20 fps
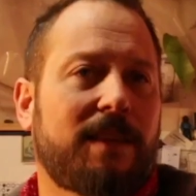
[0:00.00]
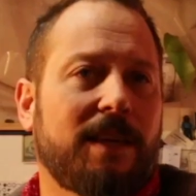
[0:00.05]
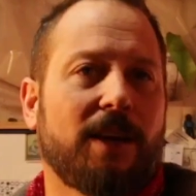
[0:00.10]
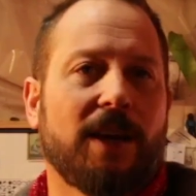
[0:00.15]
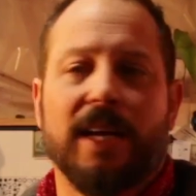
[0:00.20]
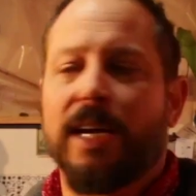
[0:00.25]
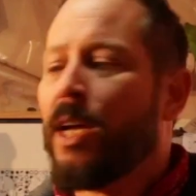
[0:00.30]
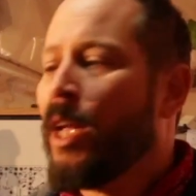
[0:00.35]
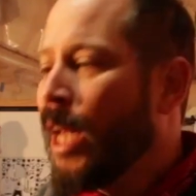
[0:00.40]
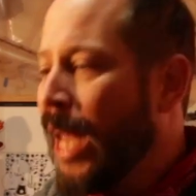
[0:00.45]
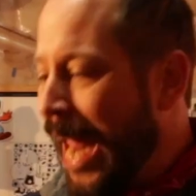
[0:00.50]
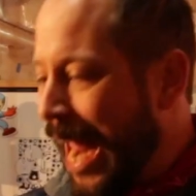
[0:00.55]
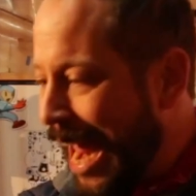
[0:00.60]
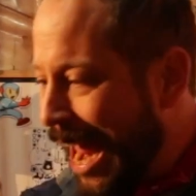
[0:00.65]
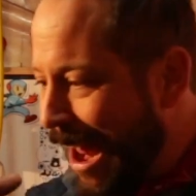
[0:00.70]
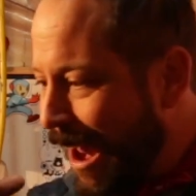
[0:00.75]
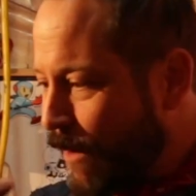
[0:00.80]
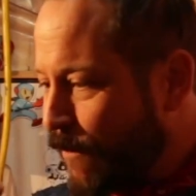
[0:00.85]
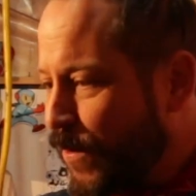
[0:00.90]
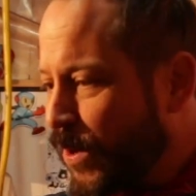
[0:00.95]
theory.
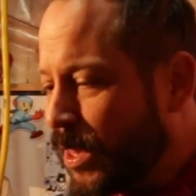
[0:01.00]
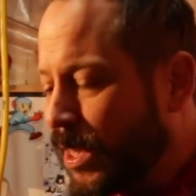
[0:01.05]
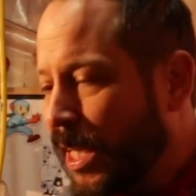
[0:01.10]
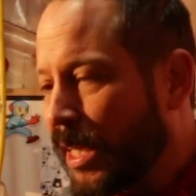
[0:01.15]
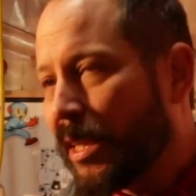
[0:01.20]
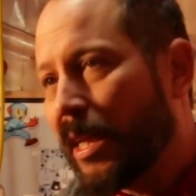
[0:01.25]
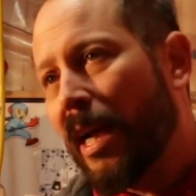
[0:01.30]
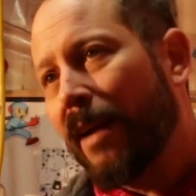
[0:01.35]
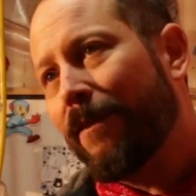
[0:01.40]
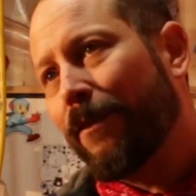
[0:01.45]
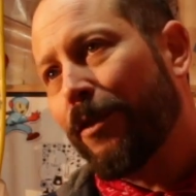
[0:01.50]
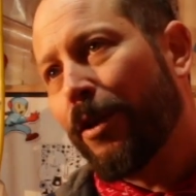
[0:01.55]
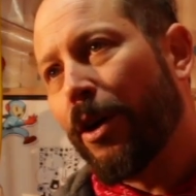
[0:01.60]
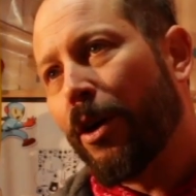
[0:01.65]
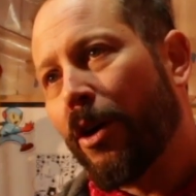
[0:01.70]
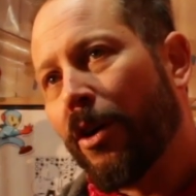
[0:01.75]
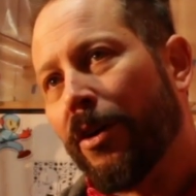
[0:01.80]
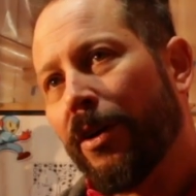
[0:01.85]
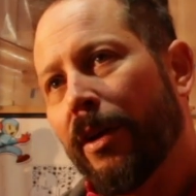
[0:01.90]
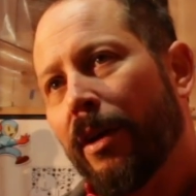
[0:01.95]
Everything that I've
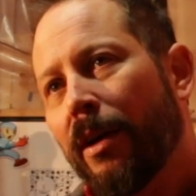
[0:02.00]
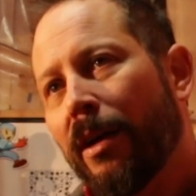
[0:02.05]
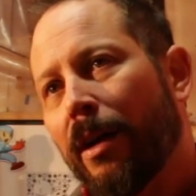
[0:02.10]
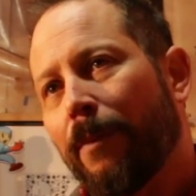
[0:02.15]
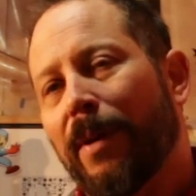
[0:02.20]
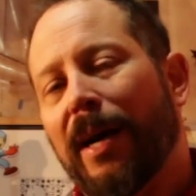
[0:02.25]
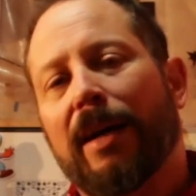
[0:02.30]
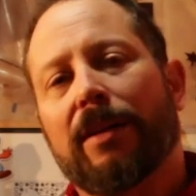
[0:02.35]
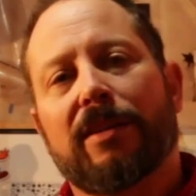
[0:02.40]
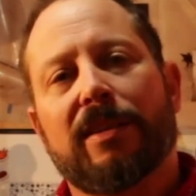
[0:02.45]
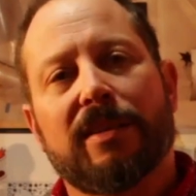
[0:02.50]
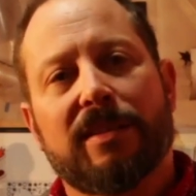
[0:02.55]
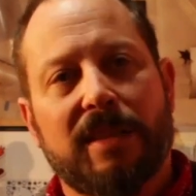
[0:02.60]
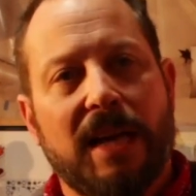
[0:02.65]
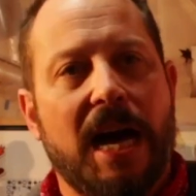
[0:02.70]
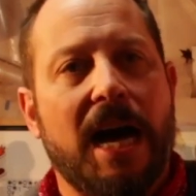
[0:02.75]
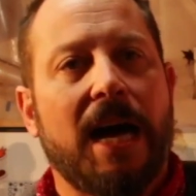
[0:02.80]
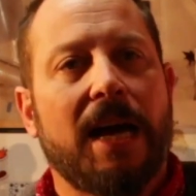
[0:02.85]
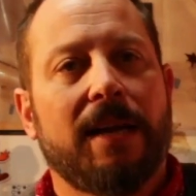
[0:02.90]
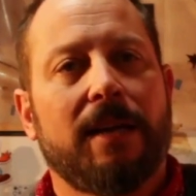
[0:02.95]
learned about
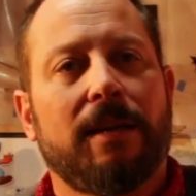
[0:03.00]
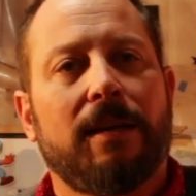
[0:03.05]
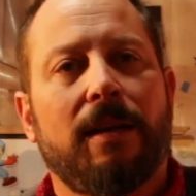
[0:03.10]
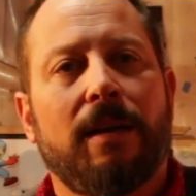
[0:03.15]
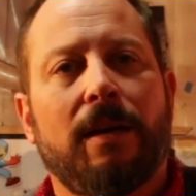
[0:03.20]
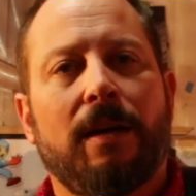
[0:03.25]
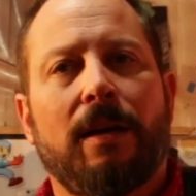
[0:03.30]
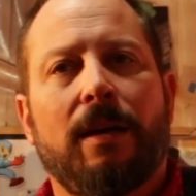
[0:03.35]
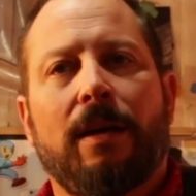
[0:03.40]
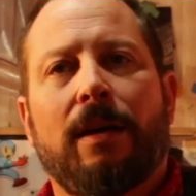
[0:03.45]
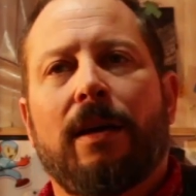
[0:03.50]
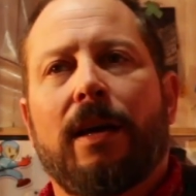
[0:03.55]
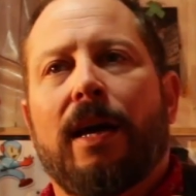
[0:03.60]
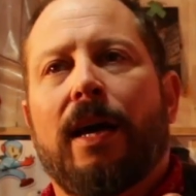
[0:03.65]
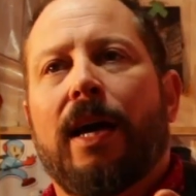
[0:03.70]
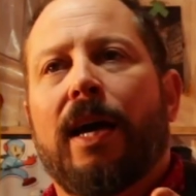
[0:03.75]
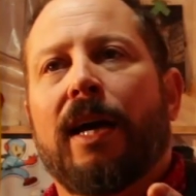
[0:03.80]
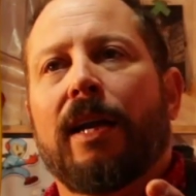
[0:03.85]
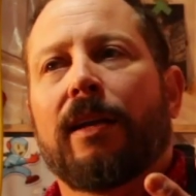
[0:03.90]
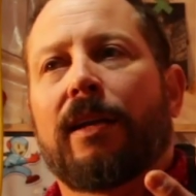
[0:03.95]
design
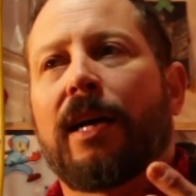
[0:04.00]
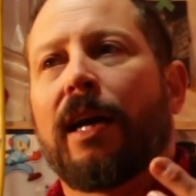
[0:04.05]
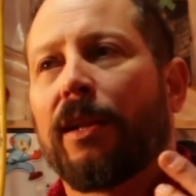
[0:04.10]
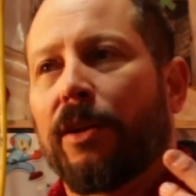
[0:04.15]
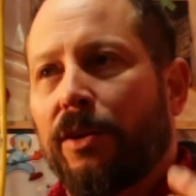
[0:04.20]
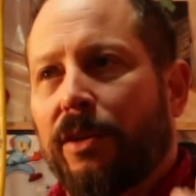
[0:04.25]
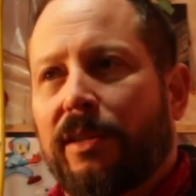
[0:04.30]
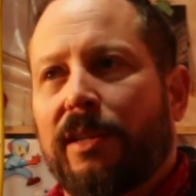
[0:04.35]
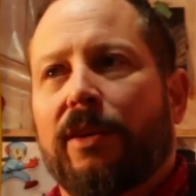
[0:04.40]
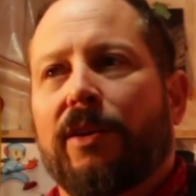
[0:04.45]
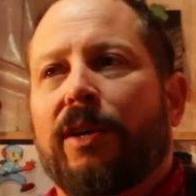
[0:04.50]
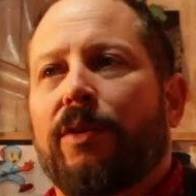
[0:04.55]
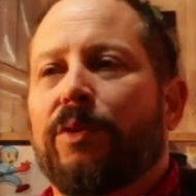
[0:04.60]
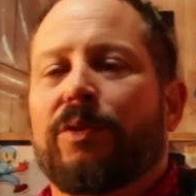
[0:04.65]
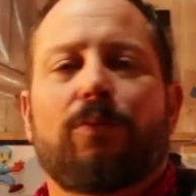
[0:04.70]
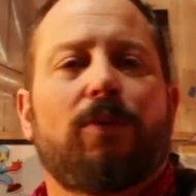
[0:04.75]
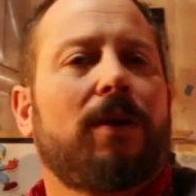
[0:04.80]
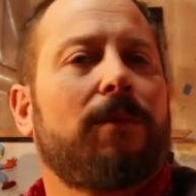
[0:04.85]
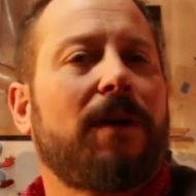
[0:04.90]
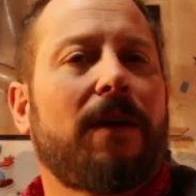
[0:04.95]
and color theory
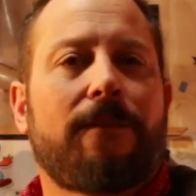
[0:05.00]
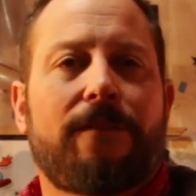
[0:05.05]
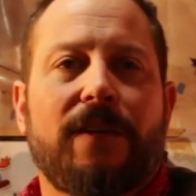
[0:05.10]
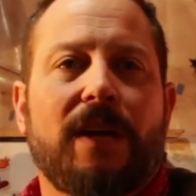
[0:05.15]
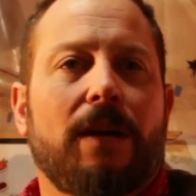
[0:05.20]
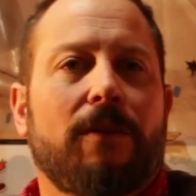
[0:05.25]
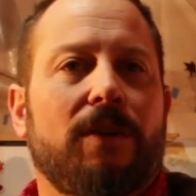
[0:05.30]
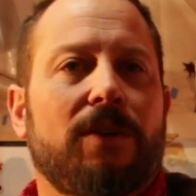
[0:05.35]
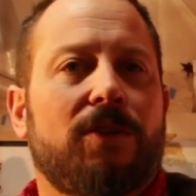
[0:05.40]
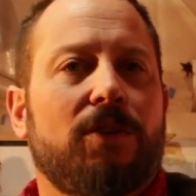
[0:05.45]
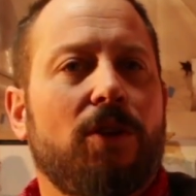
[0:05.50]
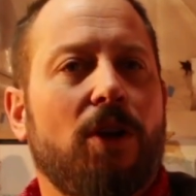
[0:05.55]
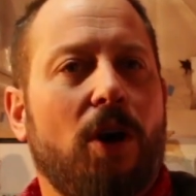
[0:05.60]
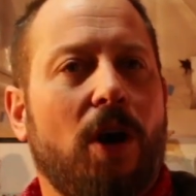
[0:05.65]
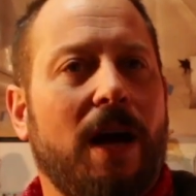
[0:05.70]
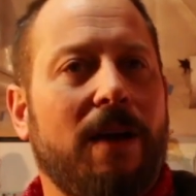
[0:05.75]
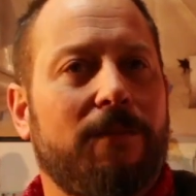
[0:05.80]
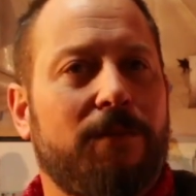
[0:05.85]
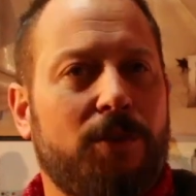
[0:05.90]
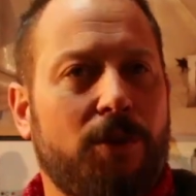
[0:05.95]
was one of my favorites. You know,
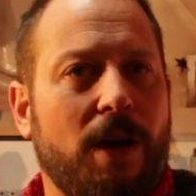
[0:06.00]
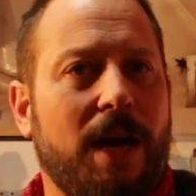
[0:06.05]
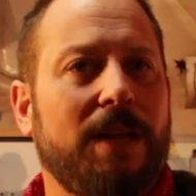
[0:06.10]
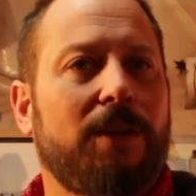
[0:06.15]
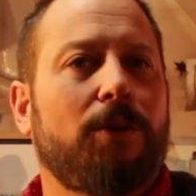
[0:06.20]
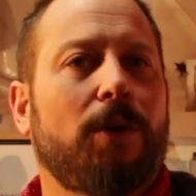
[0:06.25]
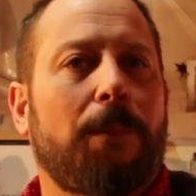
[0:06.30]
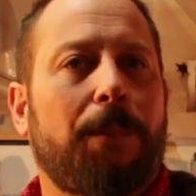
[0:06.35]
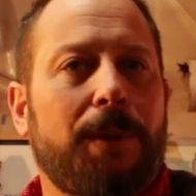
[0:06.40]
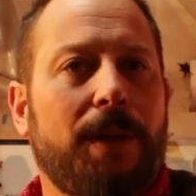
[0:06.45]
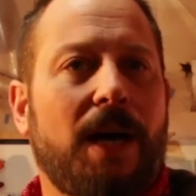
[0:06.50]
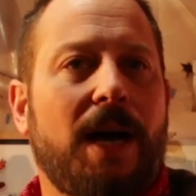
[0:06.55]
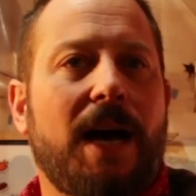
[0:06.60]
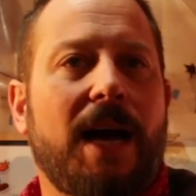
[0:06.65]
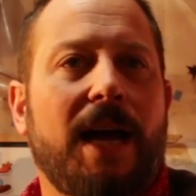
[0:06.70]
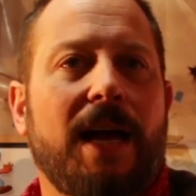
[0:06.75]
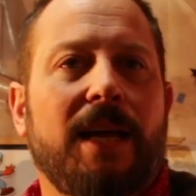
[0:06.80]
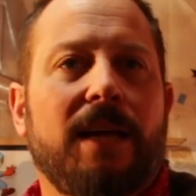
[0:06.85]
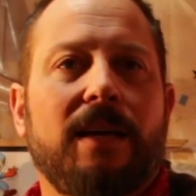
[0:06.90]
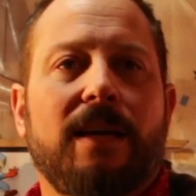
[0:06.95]
I've tried to
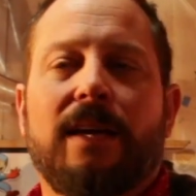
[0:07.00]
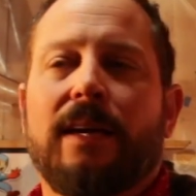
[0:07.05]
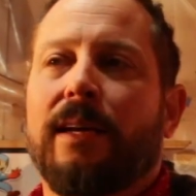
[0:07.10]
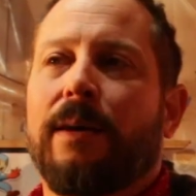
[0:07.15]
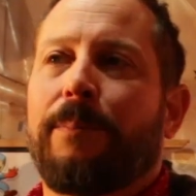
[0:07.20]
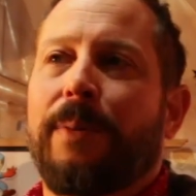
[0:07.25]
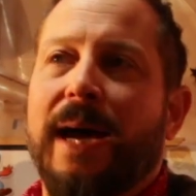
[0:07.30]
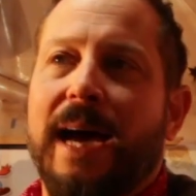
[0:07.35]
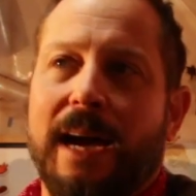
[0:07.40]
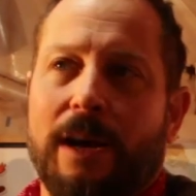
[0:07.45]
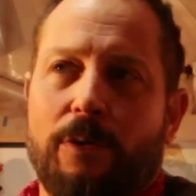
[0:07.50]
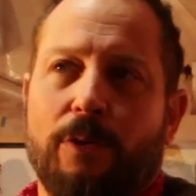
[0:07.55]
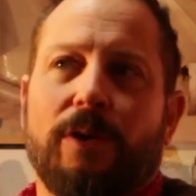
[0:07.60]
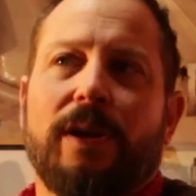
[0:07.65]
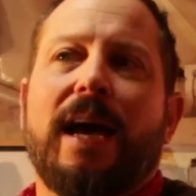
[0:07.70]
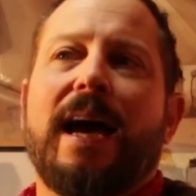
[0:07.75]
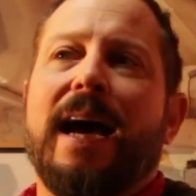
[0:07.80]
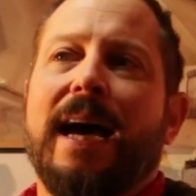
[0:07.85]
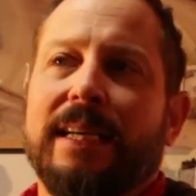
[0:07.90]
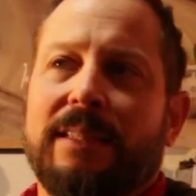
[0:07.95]
apply in a
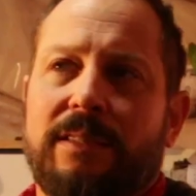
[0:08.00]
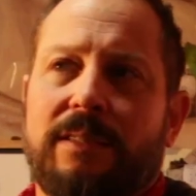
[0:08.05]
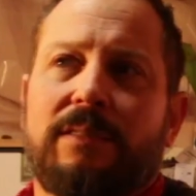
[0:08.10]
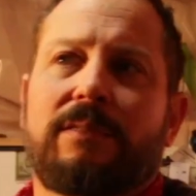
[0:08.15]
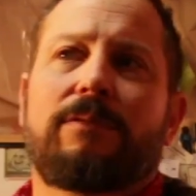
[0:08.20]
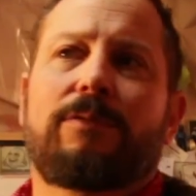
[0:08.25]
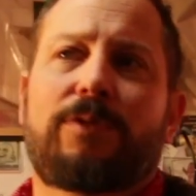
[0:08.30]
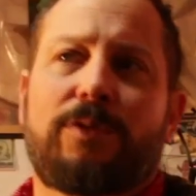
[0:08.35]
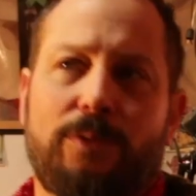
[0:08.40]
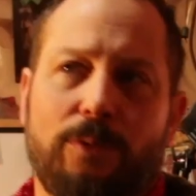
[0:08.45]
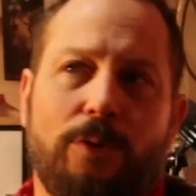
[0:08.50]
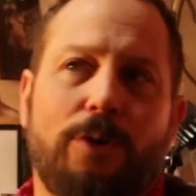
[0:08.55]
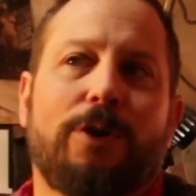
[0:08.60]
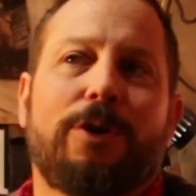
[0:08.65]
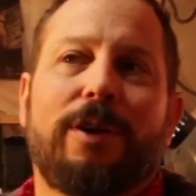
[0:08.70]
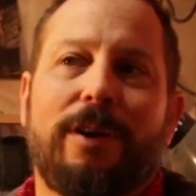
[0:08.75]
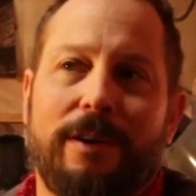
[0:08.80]
backward-ass sort